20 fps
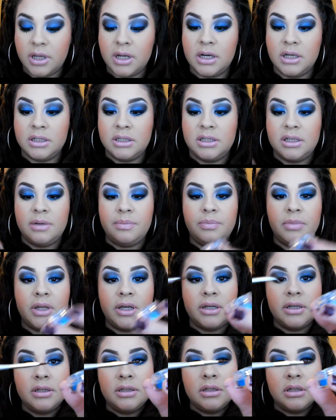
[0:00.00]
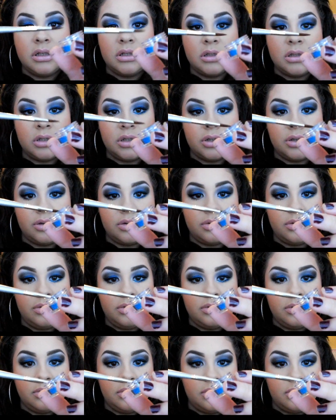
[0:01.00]
going to dip this into
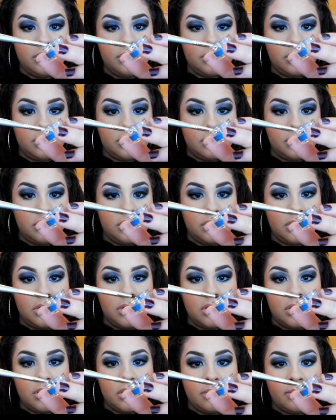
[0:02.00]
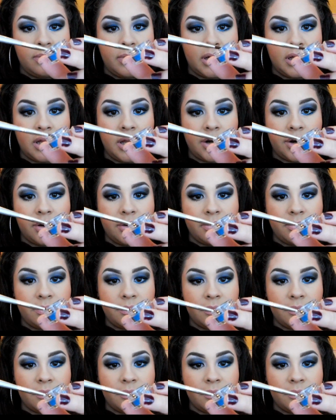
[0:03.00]
my glitter.